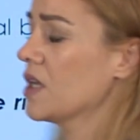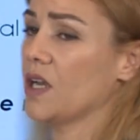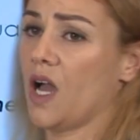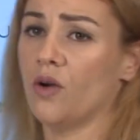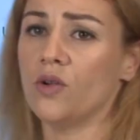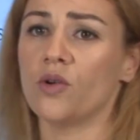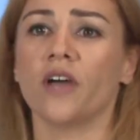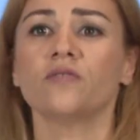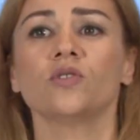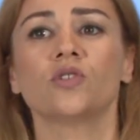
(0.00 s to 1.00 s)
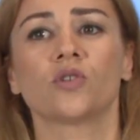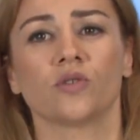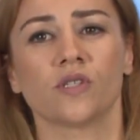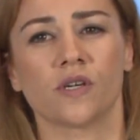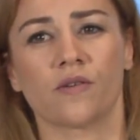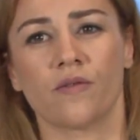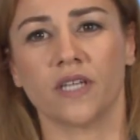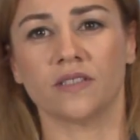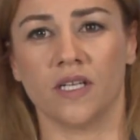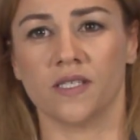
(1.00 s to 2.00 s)
Now you have to choose the
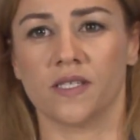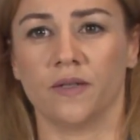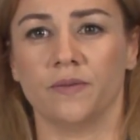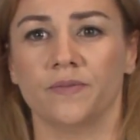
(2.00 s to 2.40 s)
correct answer.